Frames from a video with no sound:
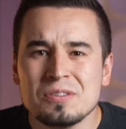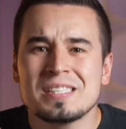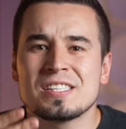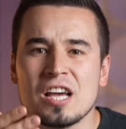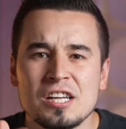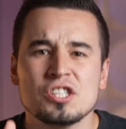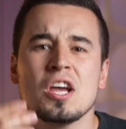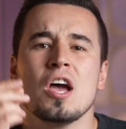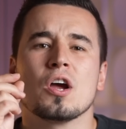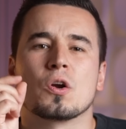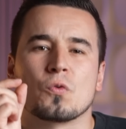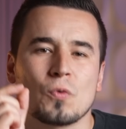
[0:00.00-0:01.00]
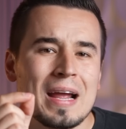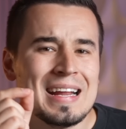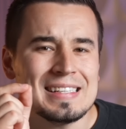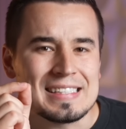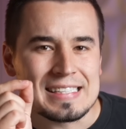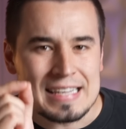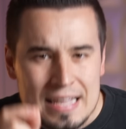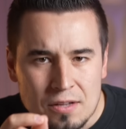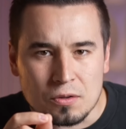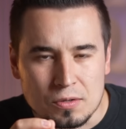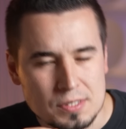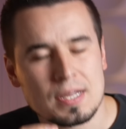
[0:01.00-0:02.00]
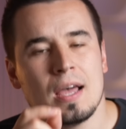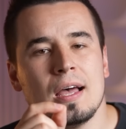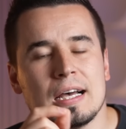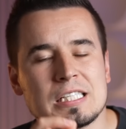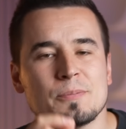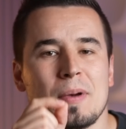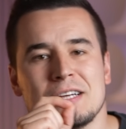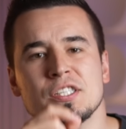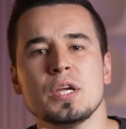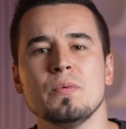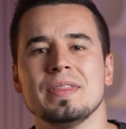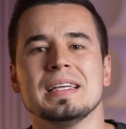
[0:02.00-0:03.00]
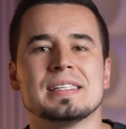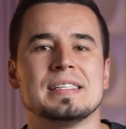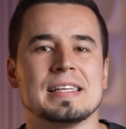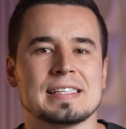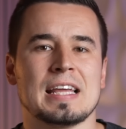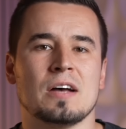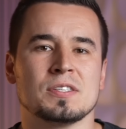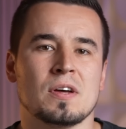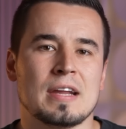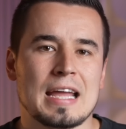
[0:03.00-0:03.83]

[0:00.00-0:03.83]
such great deals, especially with these discounts on